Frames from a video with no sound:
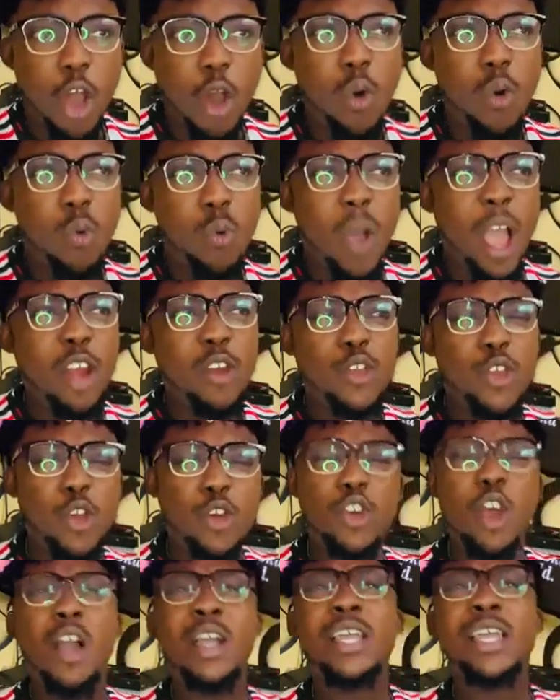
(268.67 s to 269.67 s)

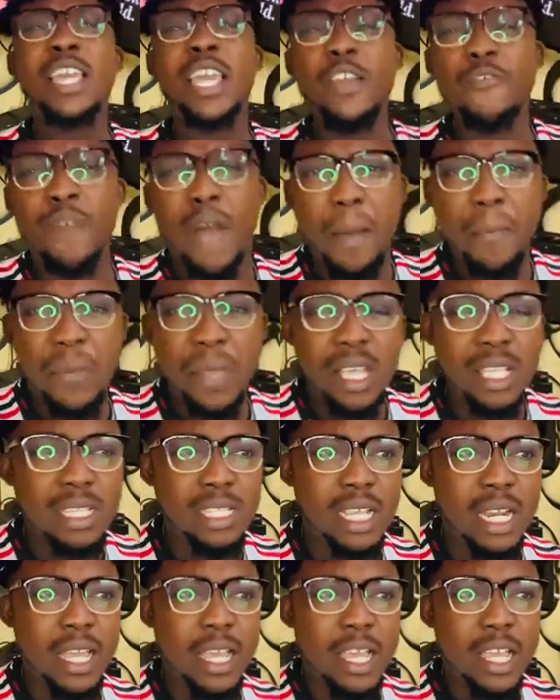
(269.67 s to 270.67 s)
When you don't give
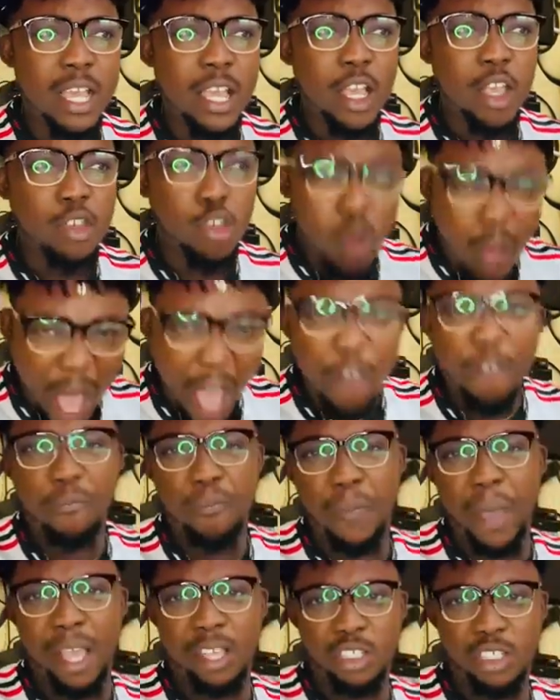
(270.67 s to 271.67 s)
up easily, you
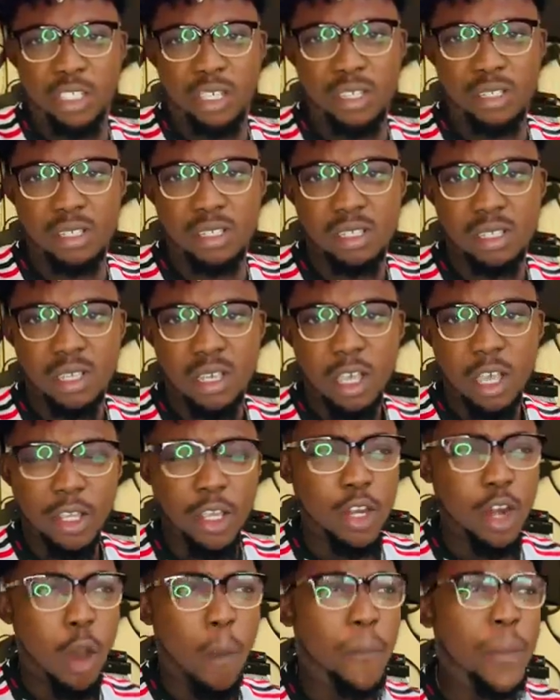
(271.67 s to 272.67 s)
have patience.
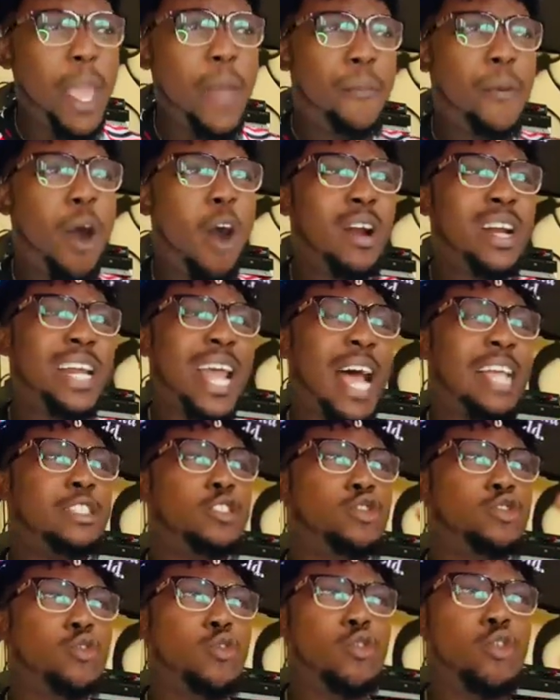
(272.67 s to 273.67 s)

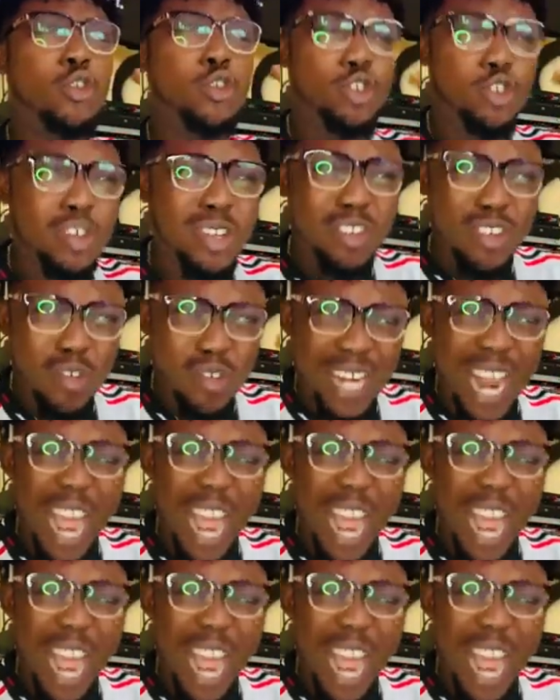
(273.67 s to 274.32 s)
People that do